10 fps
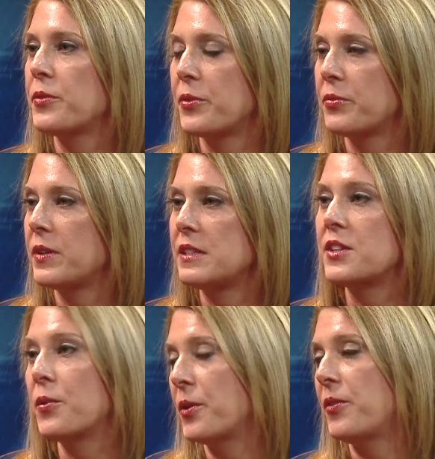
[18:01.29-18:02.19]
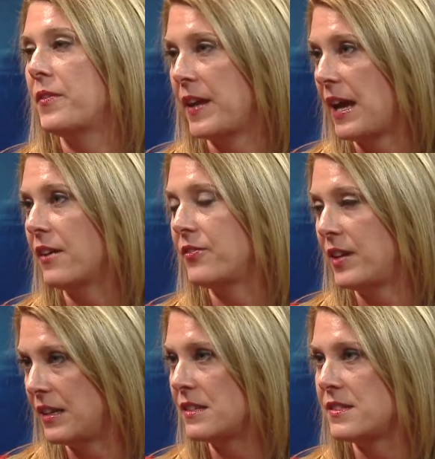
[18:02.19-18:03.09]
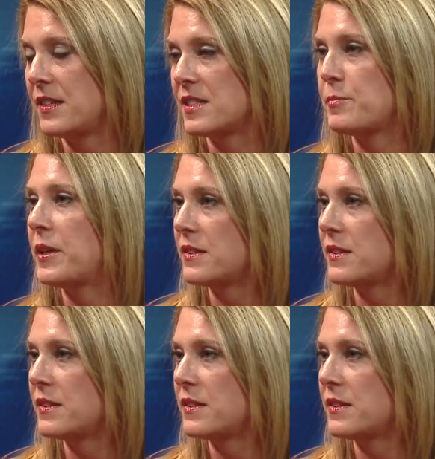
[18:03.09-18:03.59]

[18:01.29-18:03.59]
through 3 don't know that they have kidney disease